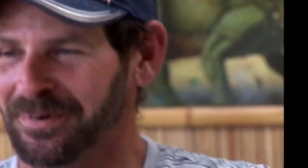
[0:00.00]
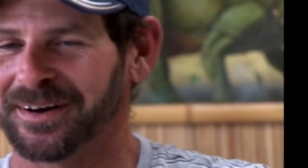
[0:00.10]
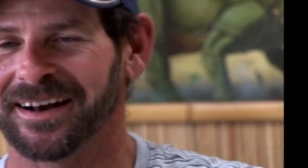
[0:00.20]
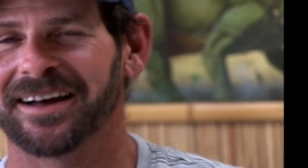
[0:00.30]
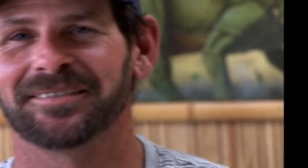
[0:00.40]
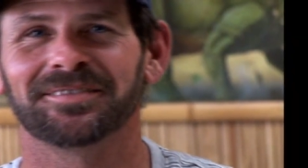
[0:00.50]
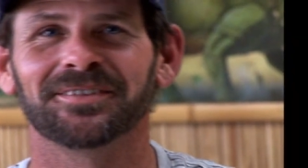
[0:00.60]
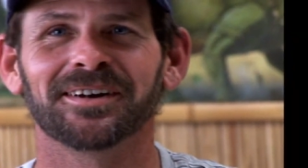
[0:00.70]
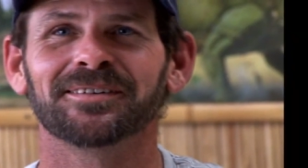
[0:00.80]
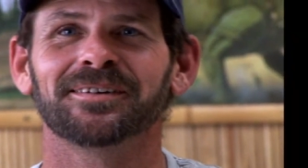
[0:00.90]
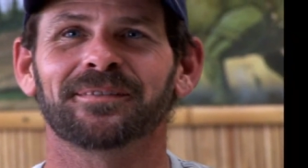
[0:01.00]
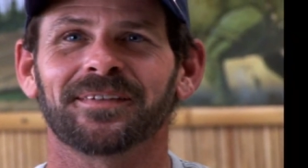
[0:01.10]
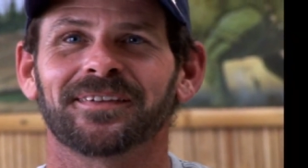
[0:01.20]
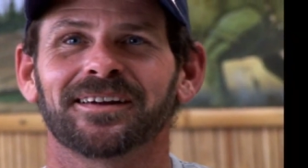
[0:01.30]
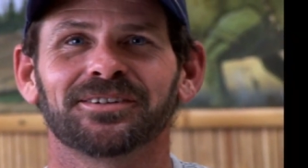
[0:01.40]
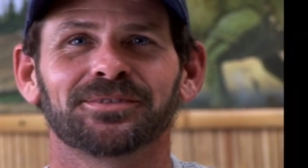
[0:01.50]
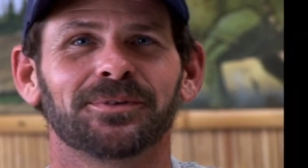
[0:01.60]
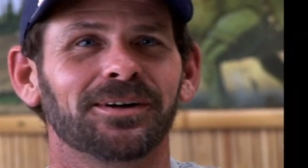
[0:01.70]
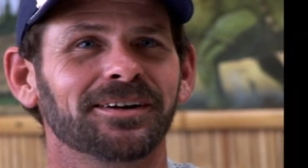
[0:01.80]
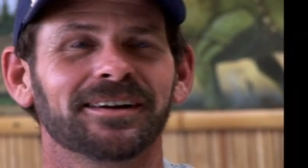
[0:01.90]
he put it out in front of him and the thing
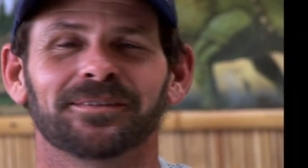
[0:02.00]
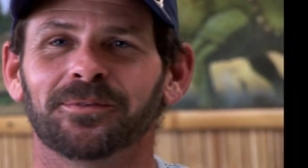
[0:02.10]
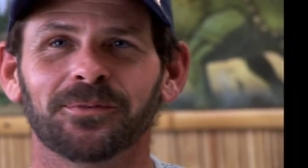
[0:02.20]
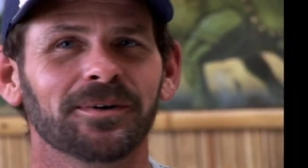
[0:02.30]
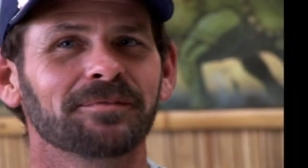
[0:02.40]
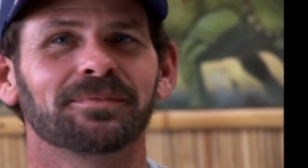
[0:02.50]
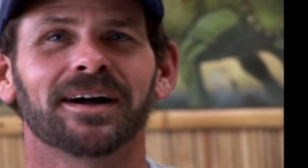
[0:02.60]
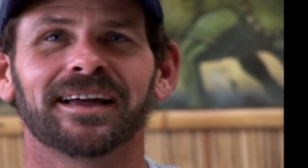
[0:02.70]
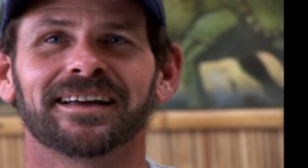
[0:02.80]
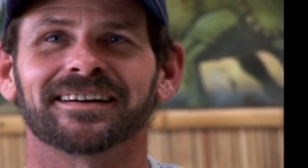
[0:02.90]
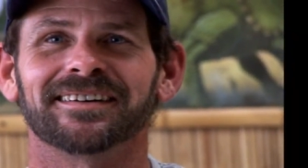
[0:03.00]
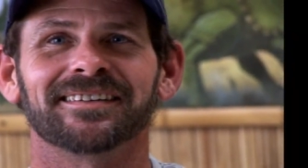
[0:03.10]
swallowed it in one bite.